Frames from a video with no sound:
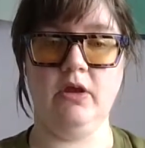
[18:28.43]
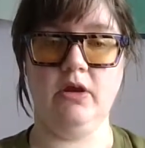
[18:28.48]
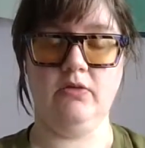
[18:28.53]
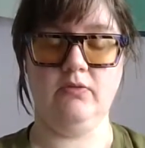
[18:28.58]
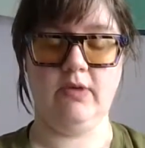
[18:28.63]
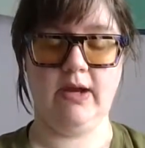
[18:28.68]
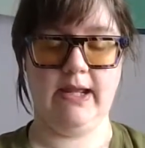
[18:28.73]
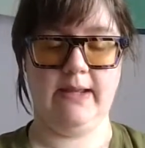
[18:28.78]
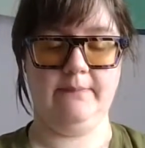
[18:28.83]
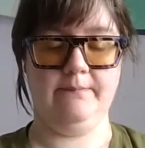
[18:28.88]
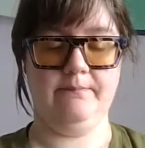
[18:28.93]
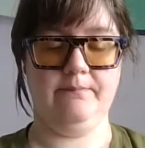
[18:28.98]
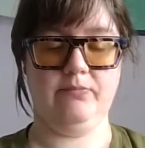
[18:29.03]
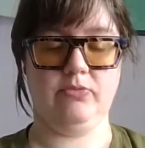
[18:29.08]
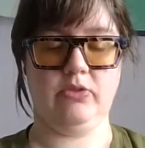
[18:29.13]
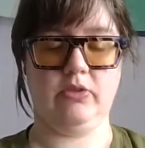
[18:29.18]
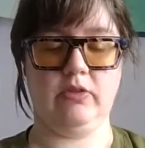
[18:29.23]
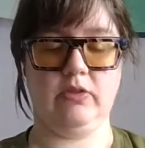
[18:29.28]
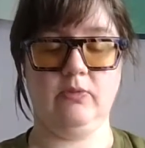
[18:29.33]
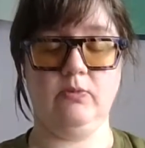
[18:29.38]
Right,
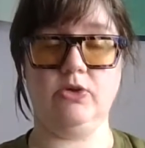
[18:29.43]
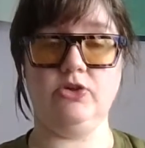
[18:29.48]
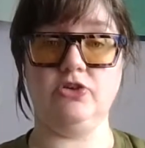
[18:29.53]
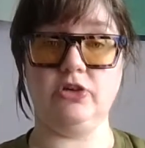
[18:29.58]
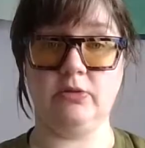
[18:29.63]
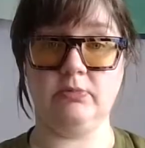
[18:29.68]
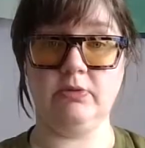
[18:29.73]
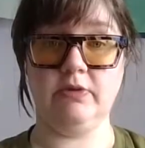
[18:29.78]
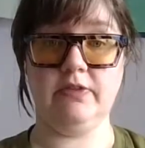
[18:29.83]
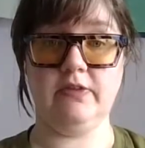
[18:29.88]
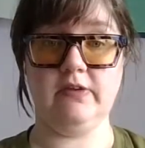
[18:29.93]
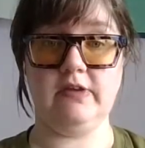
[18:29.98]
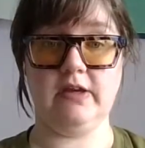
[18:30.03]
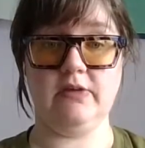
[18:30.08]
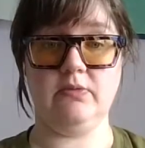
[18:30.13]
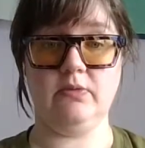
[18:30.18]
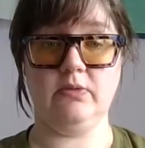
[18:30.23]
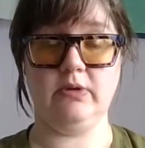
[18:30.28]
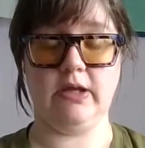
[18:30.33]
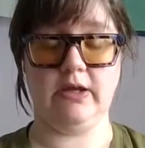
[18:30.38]
I think we're done with the
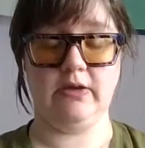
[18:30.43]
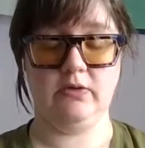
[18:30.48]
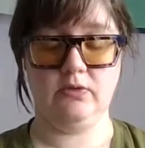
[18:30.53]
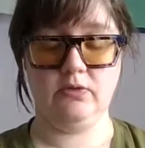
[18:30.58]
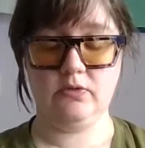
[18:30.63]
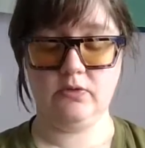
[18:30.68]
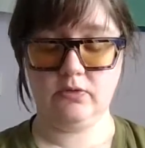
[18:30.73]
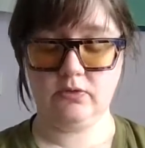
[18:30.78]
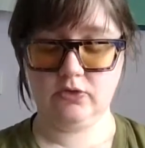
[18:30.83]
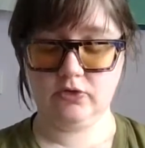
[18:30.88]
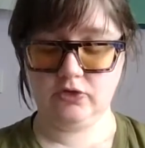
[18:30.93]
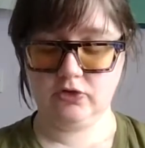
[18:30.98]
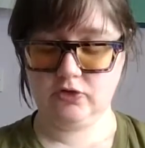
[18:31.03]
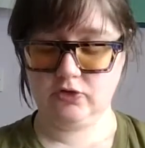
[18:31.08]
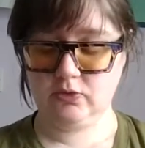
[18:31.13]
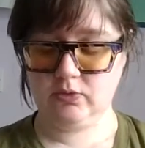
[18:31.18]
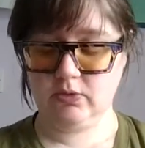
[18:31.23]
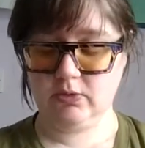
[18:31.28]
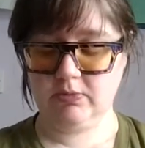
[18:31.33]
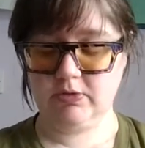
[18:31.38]
towel now. So
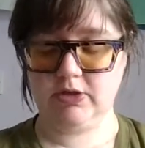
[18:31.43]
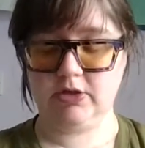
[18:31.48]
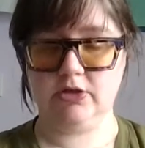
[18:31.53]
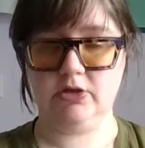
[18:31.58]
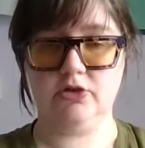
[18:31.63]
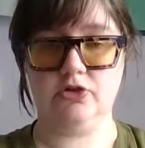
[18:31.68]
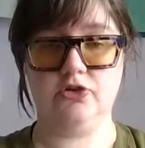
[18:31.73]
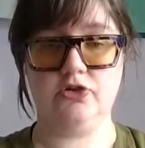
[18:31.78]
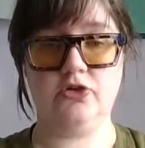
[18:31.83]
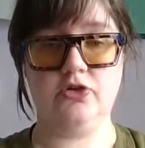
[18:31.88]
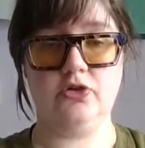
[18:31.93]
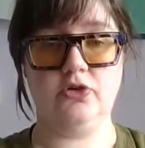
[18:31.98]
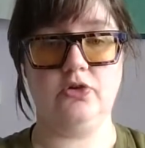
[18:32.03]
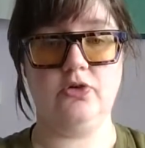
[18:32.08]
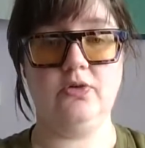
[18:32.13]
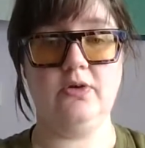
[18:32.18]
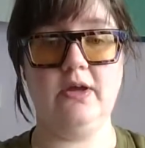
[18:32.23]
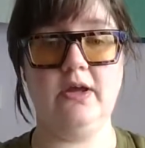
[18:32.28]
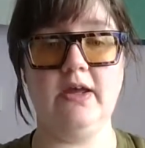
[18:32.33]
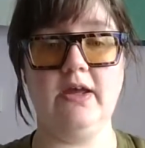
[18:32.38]
what we're going to
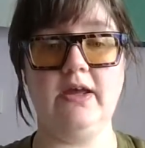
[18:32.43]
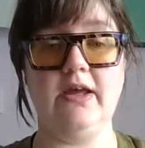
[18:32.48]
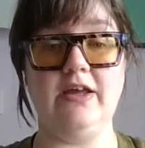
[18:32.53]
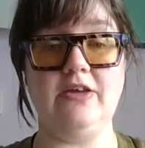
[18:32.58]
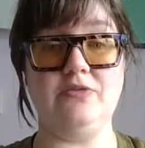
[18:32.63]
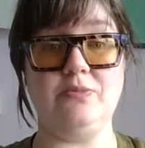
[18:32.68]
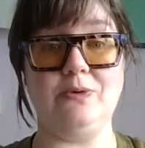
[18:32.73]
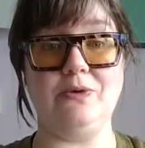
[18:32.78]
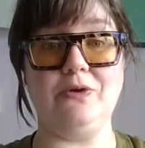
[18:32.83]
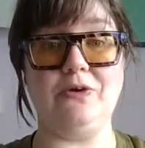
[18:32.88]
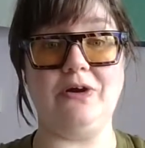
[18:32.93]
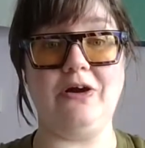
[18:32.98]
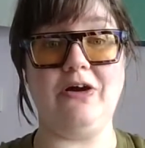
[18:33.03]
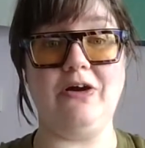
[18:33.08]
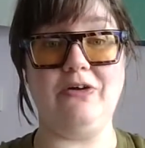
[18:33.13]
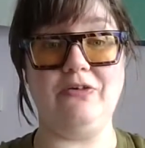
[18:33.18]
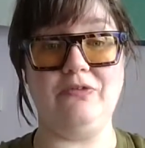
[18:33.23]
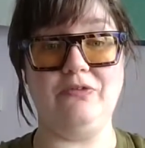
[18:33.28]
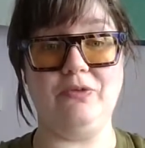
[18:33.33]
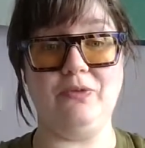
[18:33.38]
do is we're going to
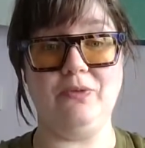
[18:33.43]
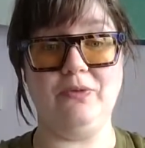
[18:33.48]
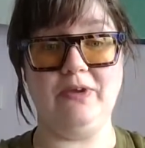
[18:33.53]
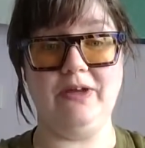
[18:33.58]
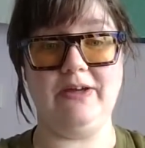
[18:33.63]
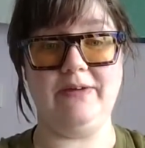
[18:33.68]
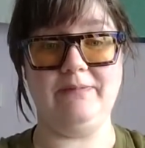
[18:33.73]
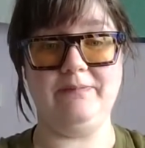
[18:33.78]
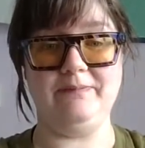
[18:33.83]
unroll it.